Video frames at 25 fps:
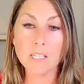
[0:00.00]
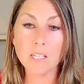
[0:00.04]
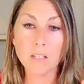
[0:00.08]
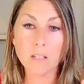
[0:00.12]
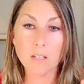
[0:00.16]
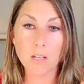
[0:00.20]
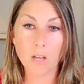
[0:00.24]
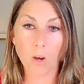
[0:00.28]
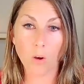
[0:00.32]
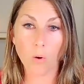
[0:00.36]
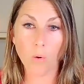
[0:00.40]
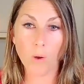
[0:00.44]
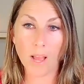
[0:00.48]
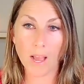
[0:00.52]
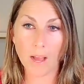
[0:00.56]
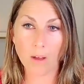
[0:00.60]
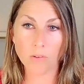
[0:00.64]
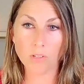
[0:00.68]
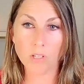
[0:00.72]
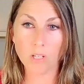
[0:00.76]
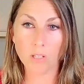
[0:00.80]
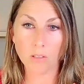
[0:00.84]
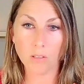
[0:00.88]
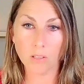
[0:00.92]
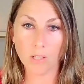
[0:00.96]
to know how
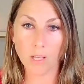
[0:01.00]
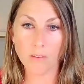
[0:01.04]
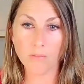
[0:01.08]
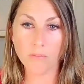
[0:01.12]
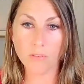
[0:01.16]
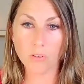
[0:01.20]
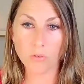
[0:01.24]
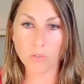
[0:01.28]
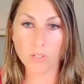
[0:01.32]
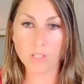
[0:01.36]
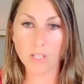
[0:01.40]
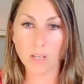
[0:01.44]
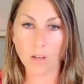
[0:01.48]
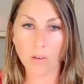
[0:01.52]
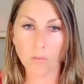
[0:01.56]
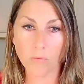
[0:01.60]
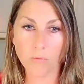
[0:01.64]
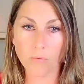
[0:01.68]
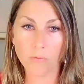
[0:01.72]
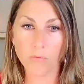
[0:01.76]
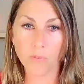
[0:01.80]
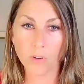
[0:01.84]
to love yourself